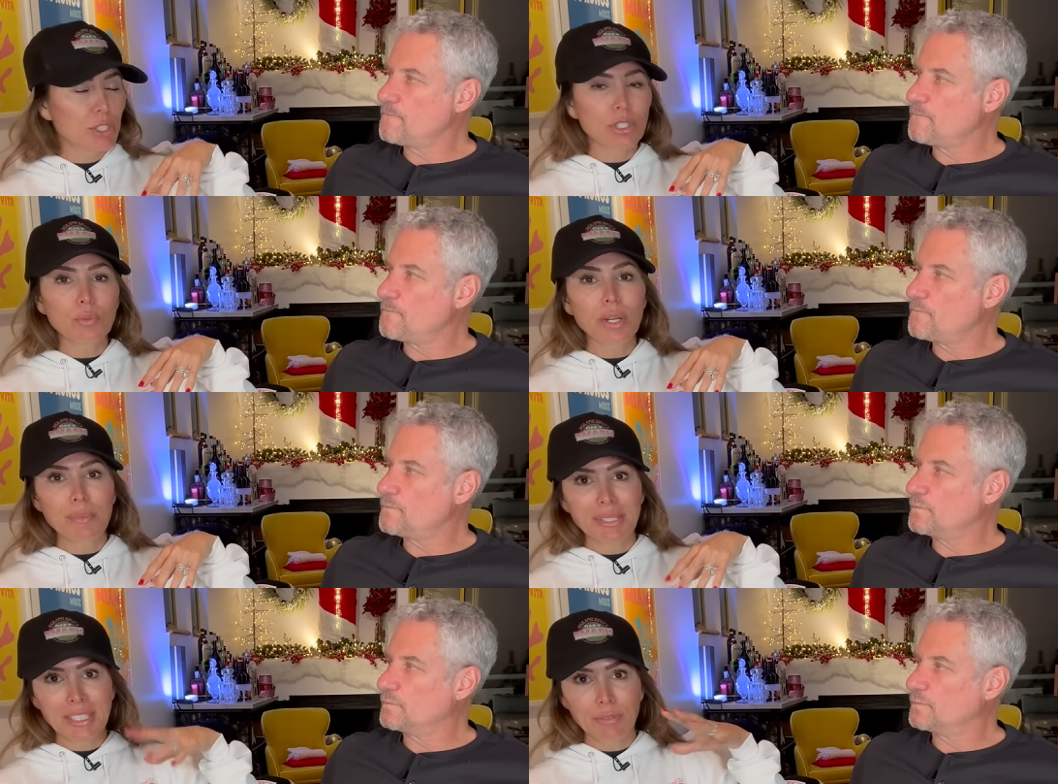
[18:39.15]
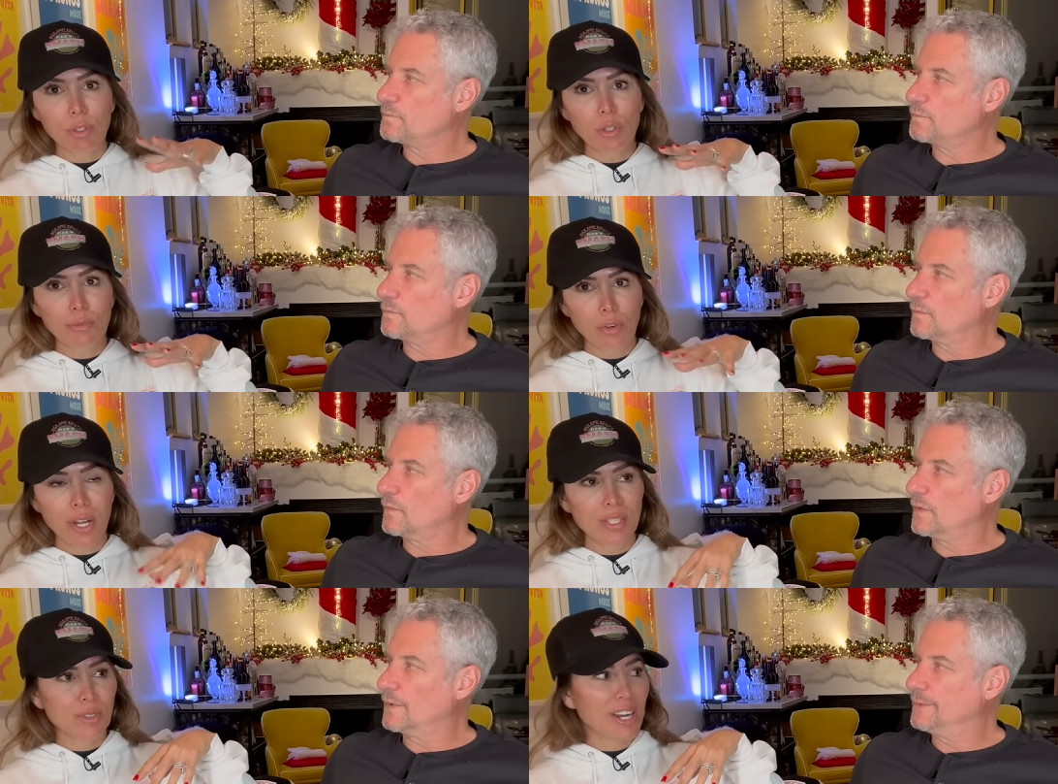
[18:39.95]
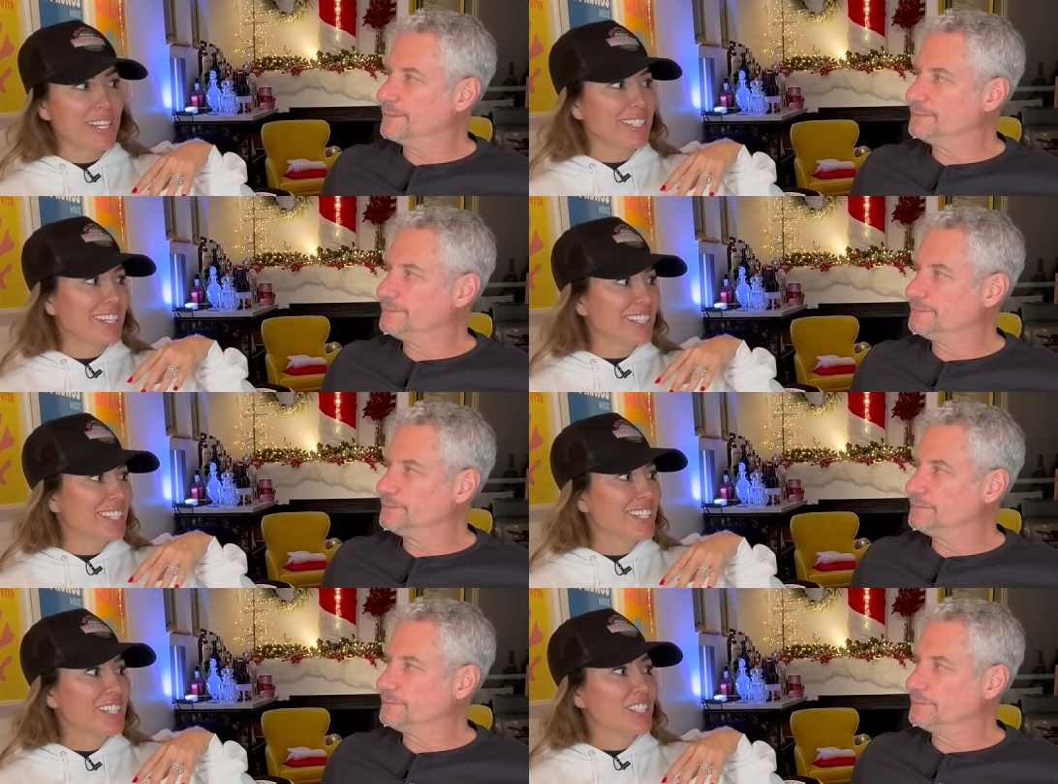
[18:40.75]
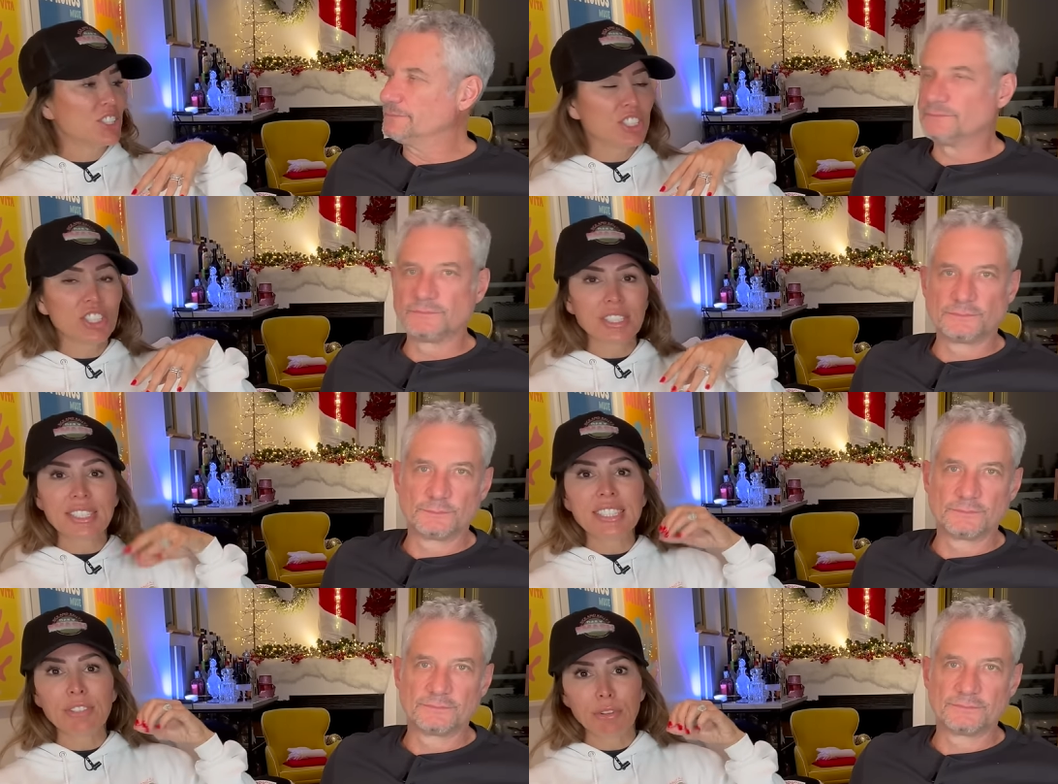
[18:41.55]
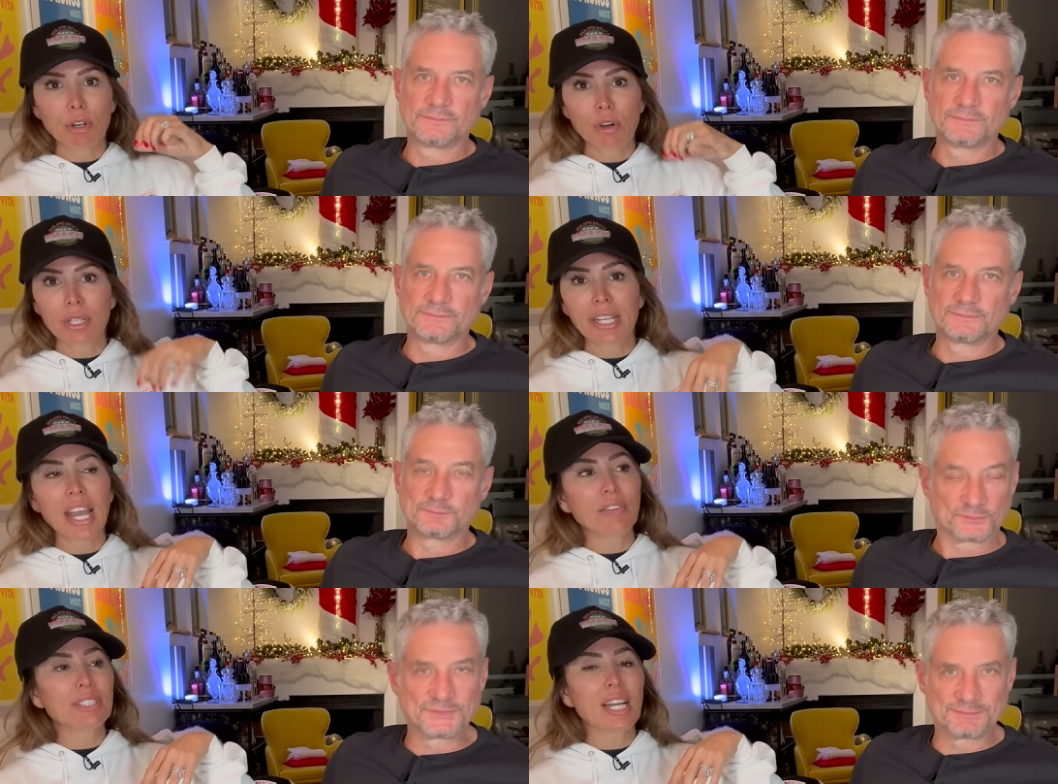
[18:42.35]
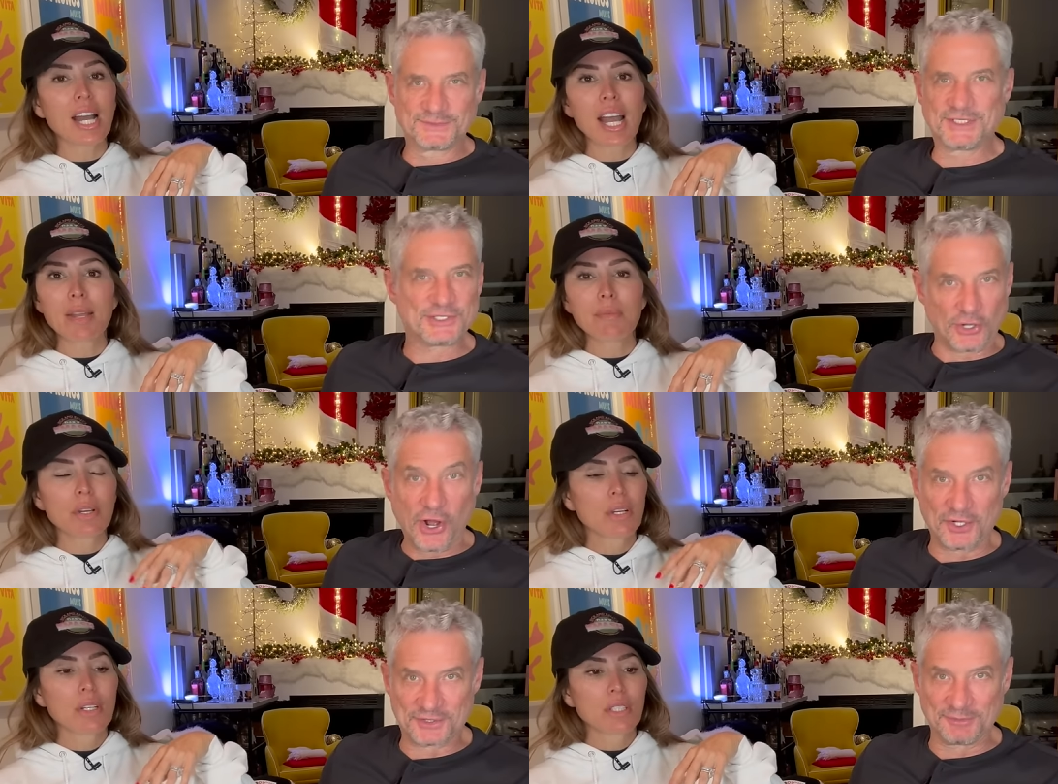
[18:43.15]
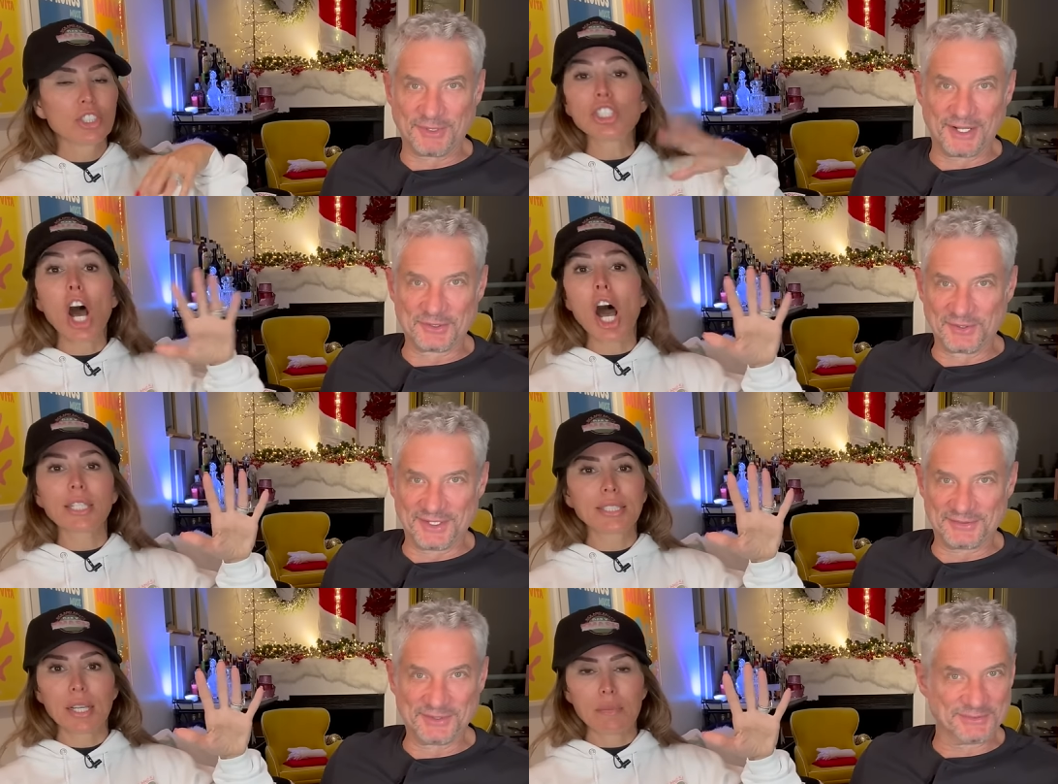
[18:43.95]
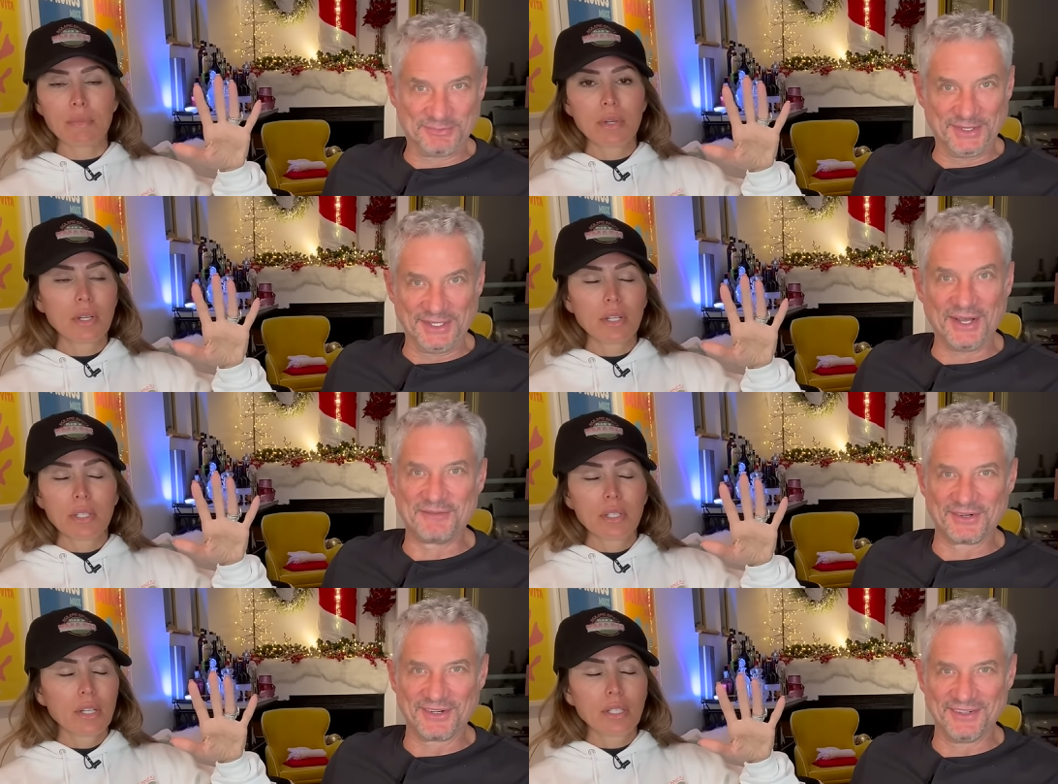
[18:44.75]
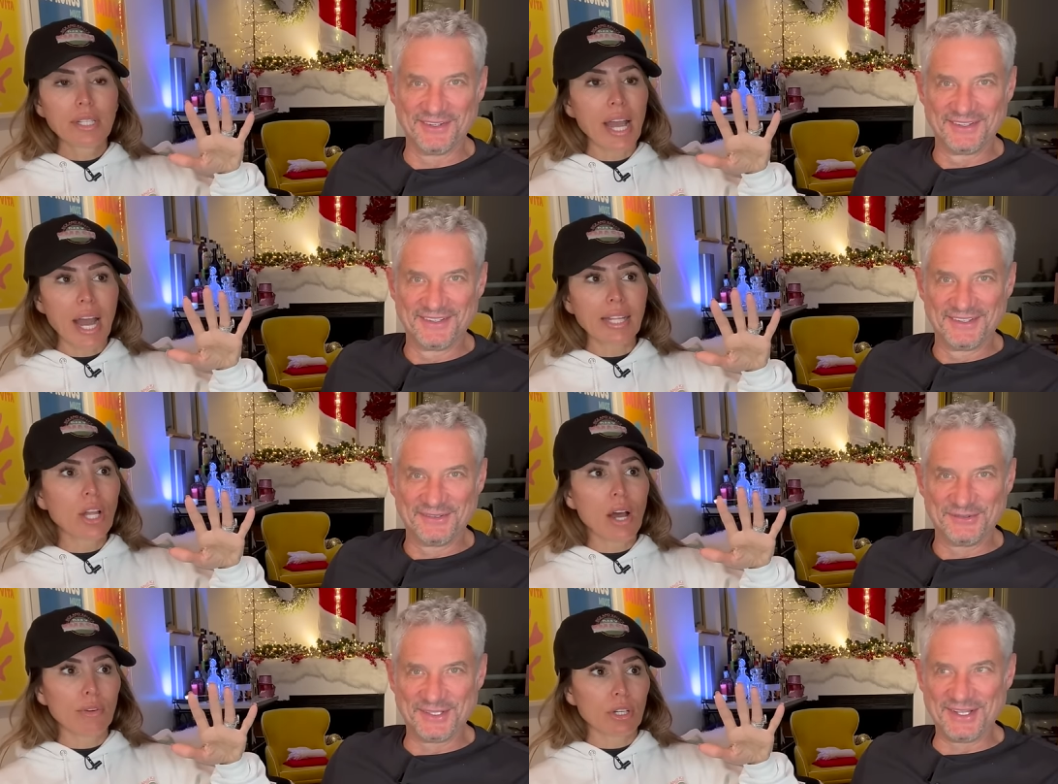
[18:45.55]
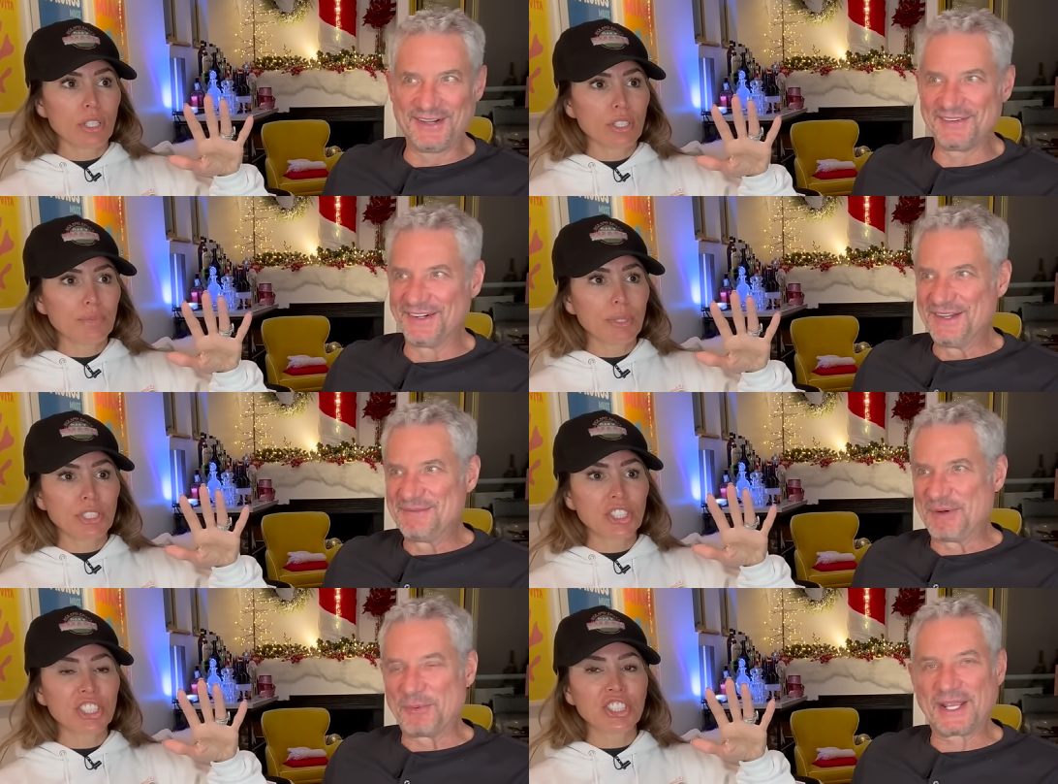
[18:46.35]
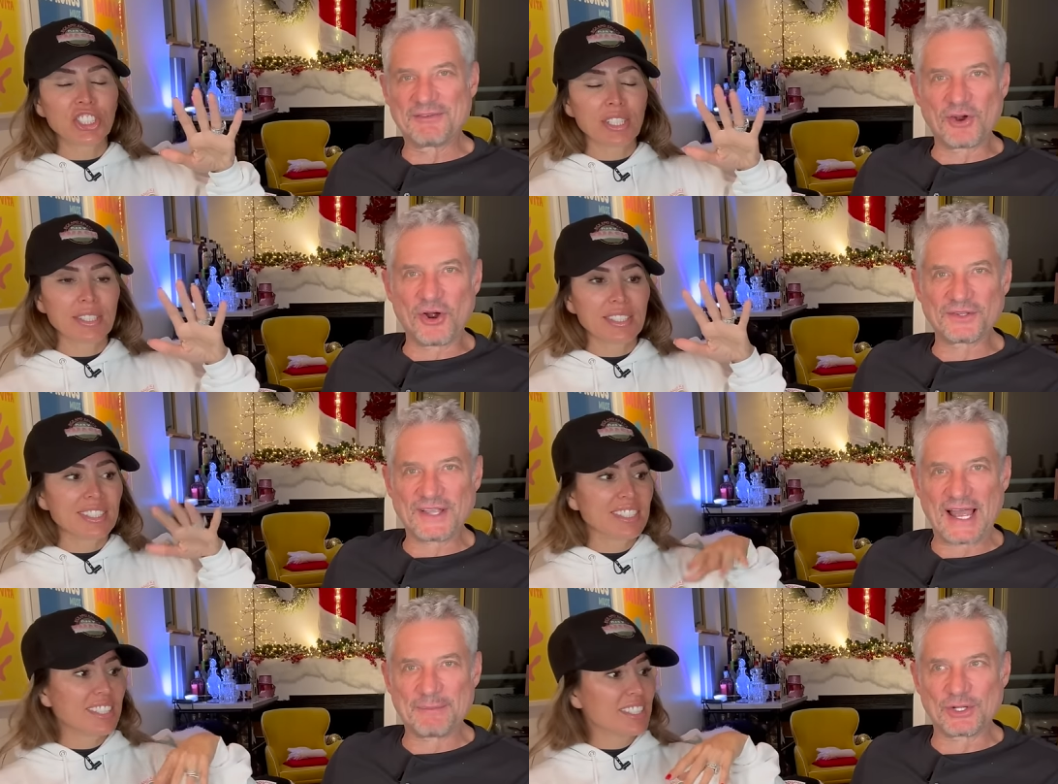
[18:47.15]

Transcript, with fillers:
Speaker 1: She's one of my difficult friends, right? Like She's just difficult. Like every time she's awesome. By she's awesome.
Speaker 2: We, we, love her.
Speaker 1: Yeah, I love we her. We love her. But, but, we give her a
Speaker 2: hard time